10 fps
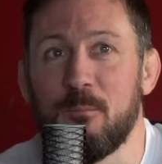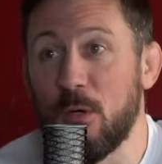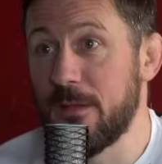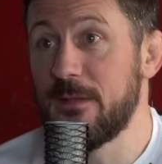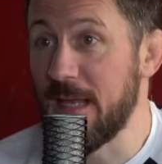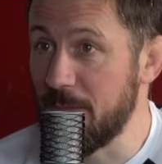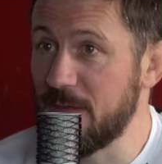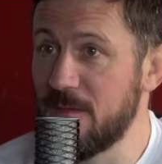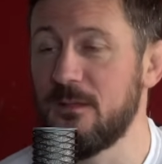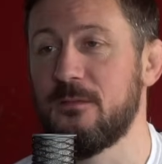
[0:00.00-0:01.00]
But then
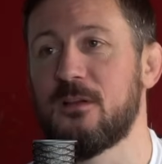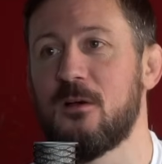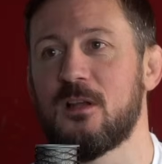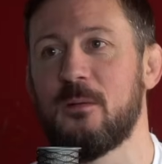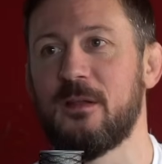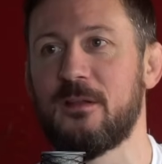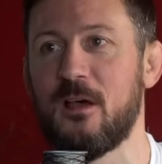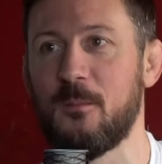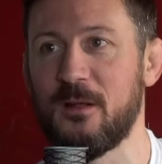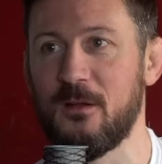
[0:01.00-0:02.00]
if you're talking about a
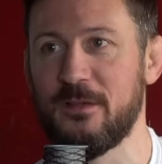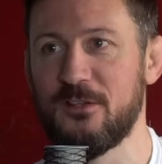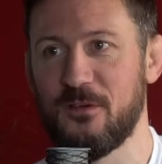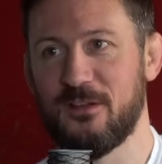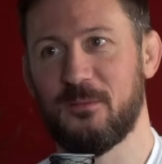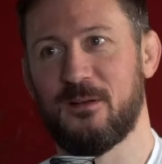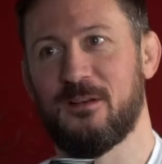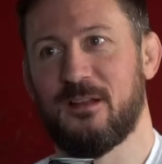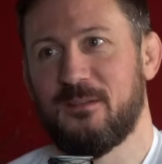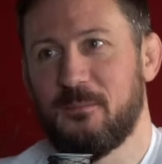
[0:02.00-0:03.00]
topic of interest,
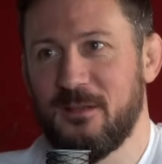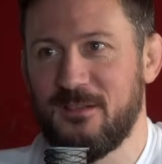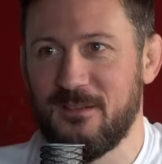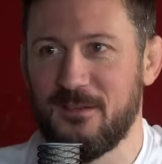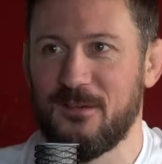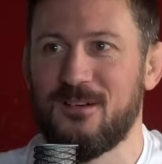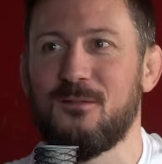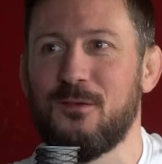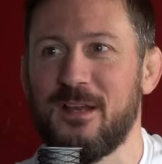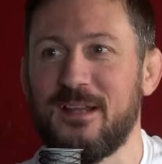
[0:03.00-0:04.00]
whether that's business
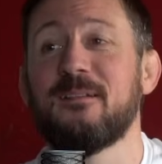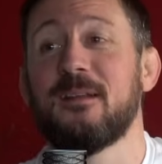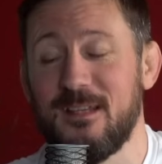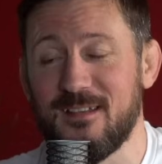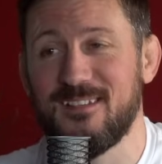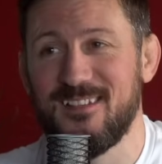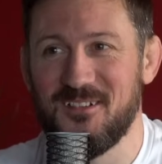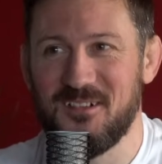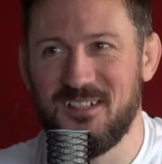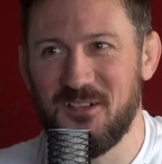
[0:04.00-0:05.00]
or fighting, yes,
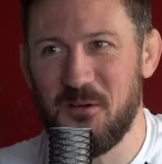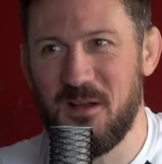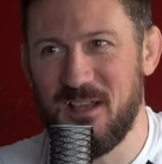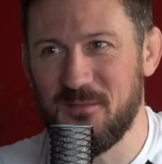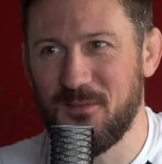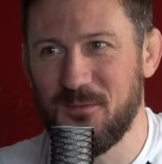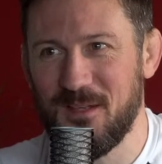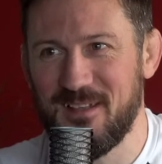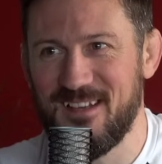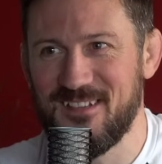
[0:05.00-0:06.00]
you're going to have his
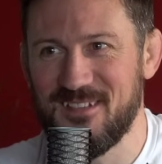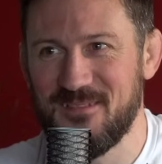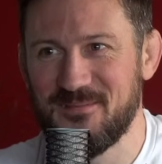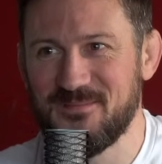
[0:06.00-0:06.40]
full attention.